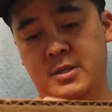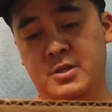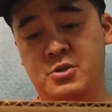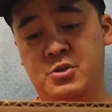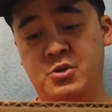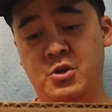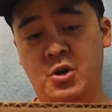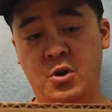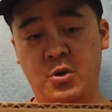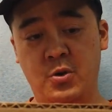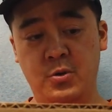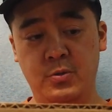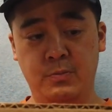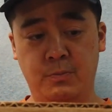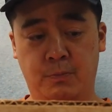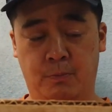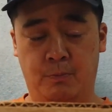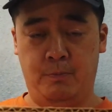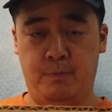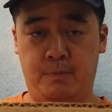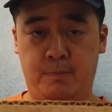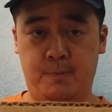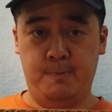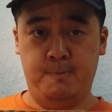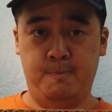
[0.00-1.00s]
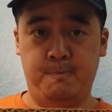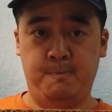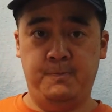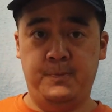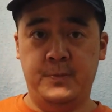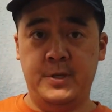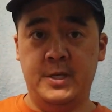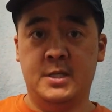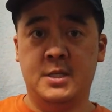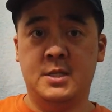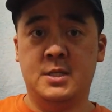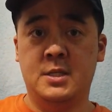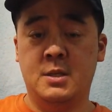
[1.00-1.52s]
drone.
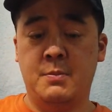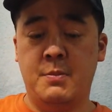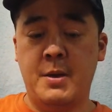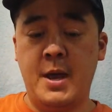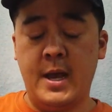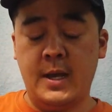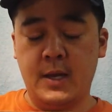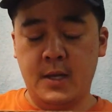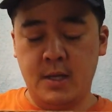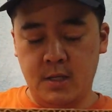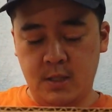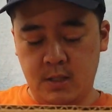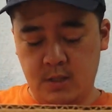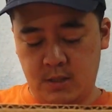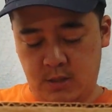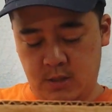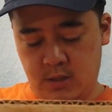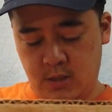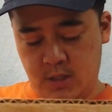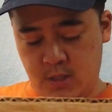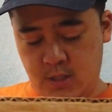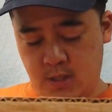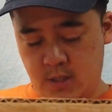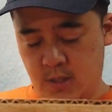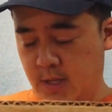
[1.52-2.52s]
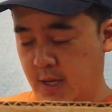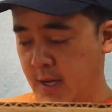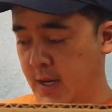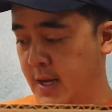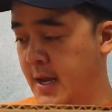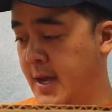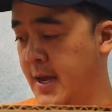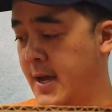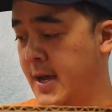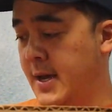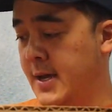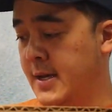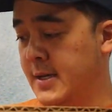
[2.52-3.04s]
This is the package that
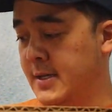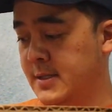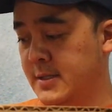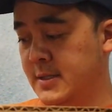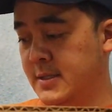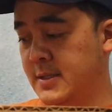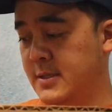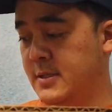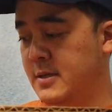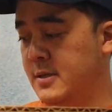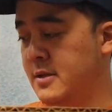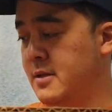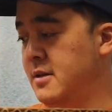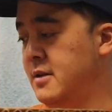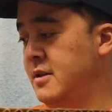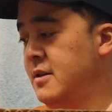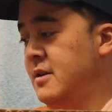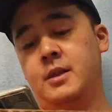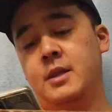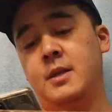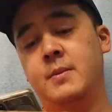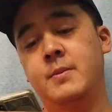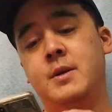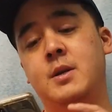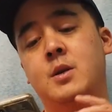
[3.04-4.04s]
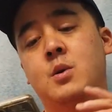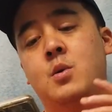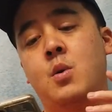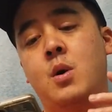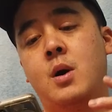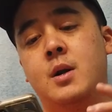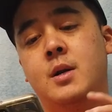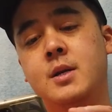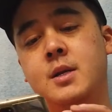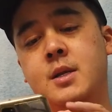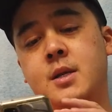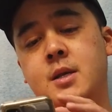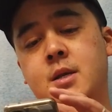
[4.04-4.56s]
has limited
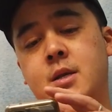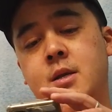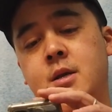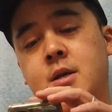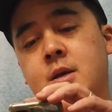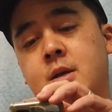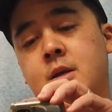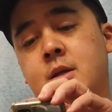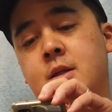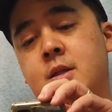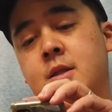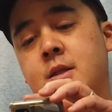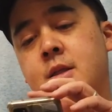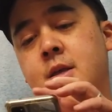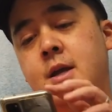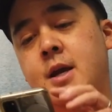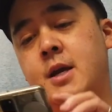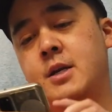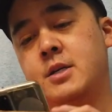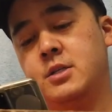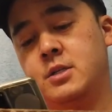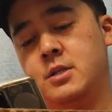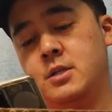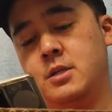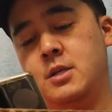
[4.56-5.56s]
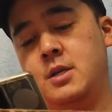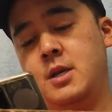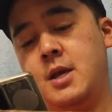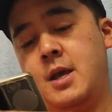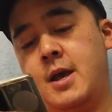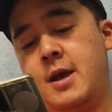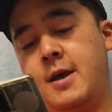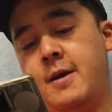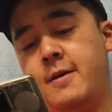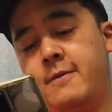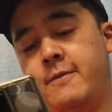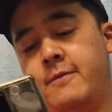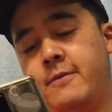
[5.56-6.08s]
quantity. They actually
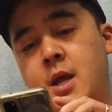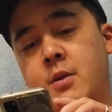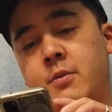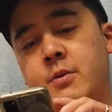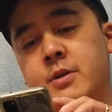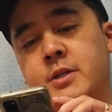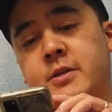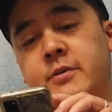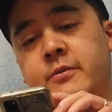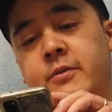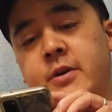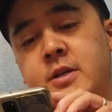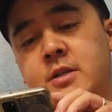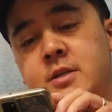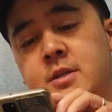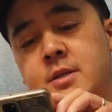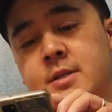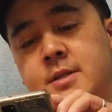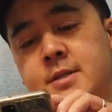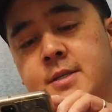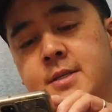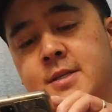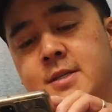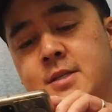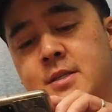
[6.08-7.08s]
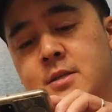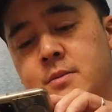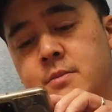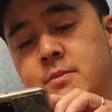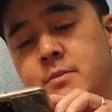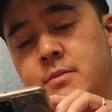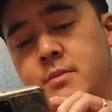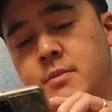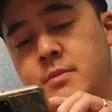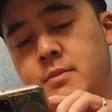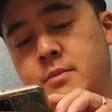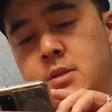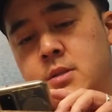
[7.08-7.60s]
have a reservation
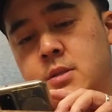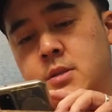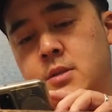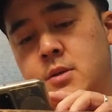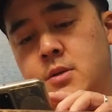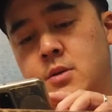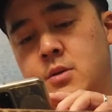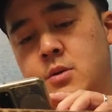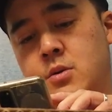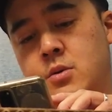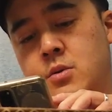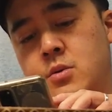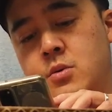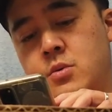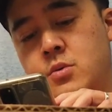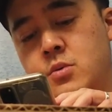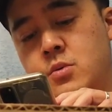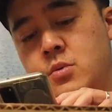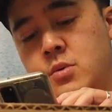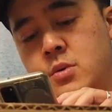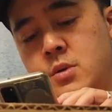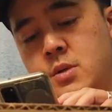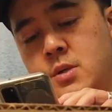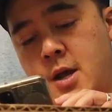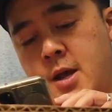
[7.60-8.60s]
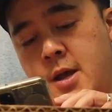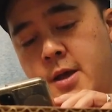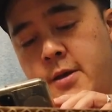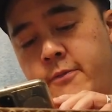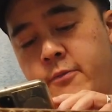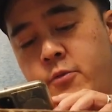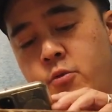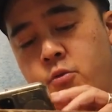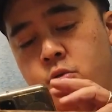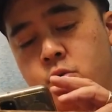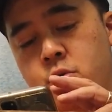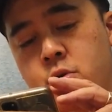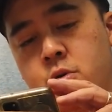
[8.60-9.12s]
system. So I
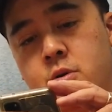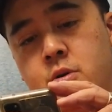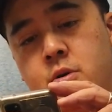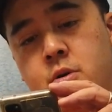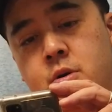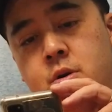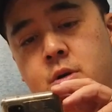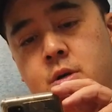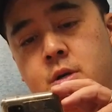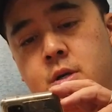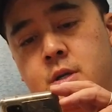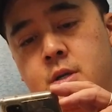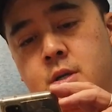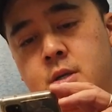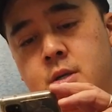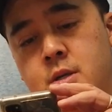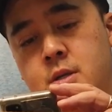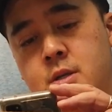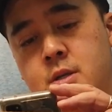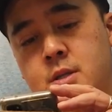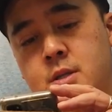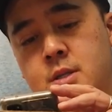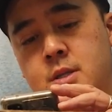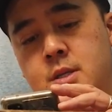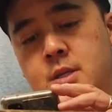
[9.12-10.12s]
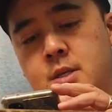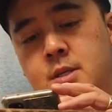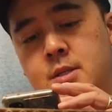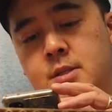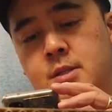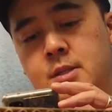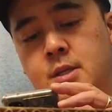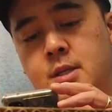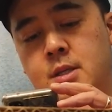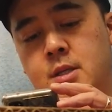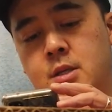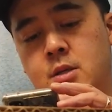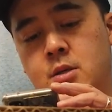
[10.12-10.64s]
have ordered the
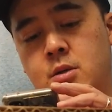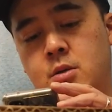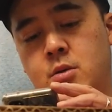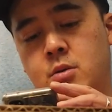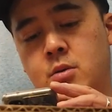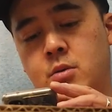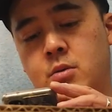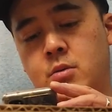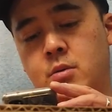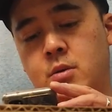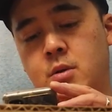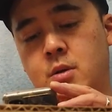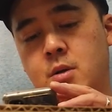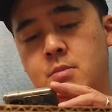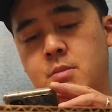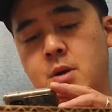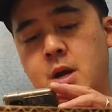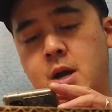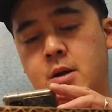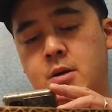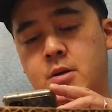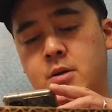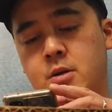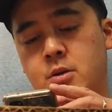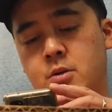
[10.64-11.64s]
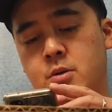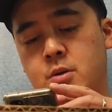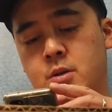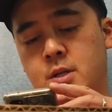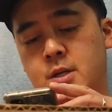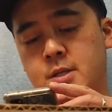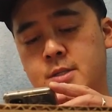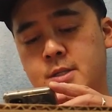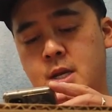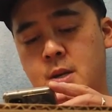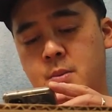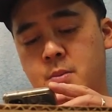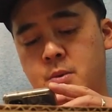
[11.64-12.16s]
Skydio, I don't know, a
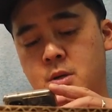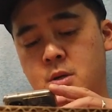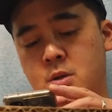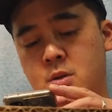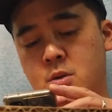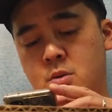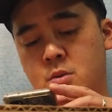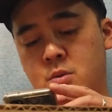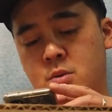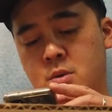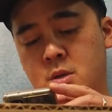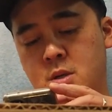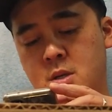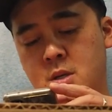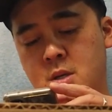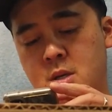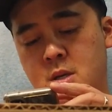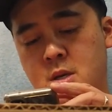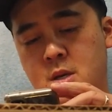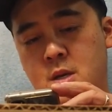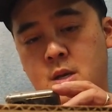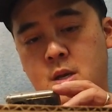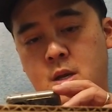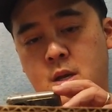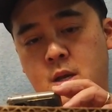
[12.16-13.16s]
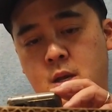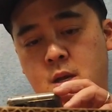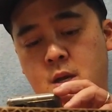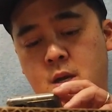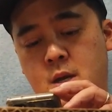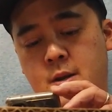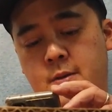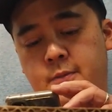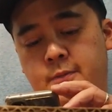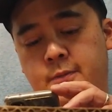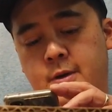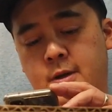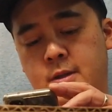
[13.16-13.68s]
long time ago.
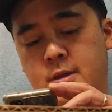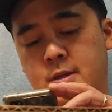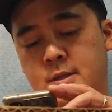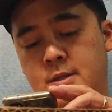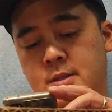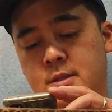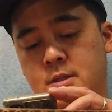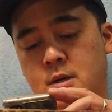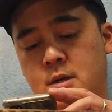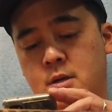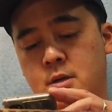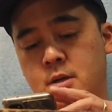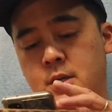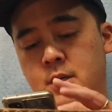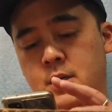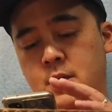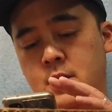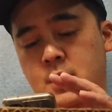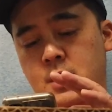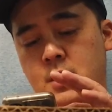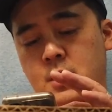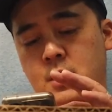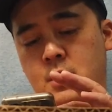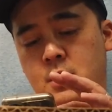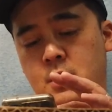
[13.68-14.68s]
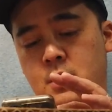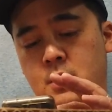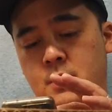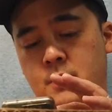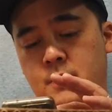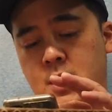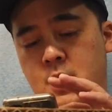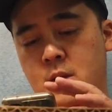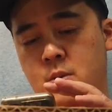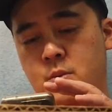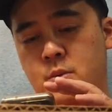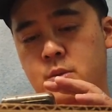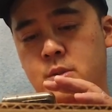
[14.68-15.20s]
And I've got the starter kit here.
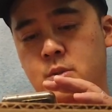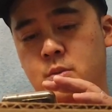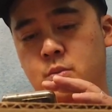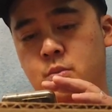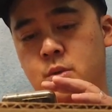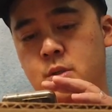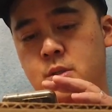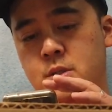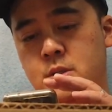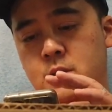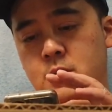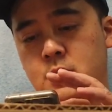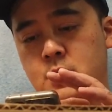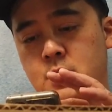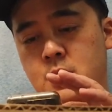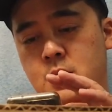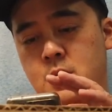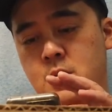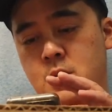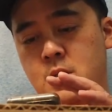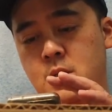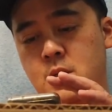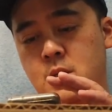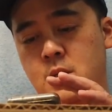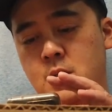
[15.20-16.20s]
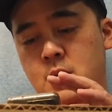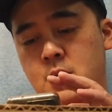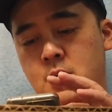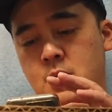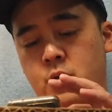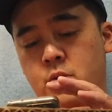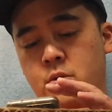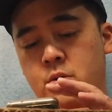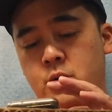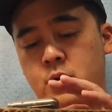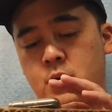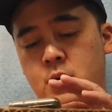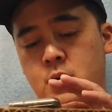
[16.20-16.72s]
And it was originally
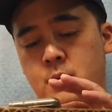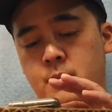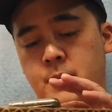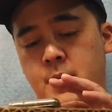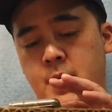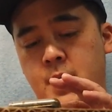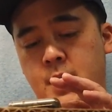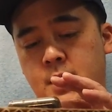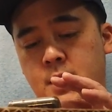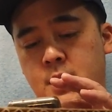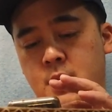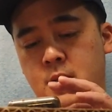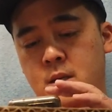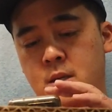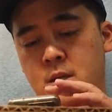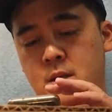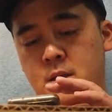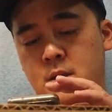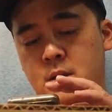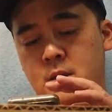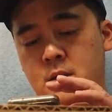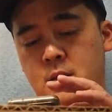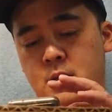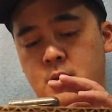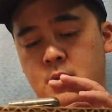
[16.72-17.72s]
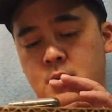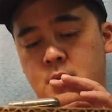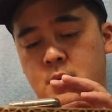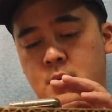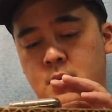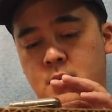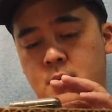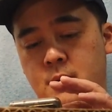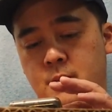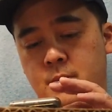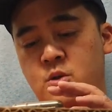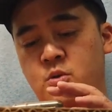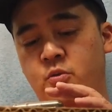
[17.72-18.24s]
ordered back in
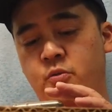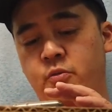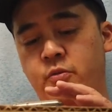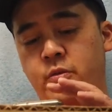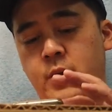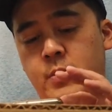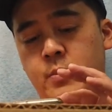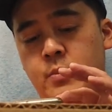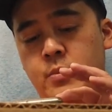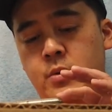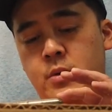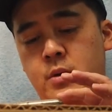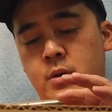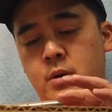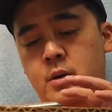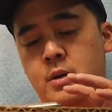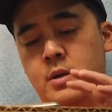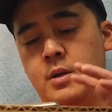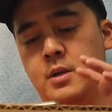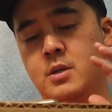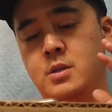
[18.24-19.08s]
November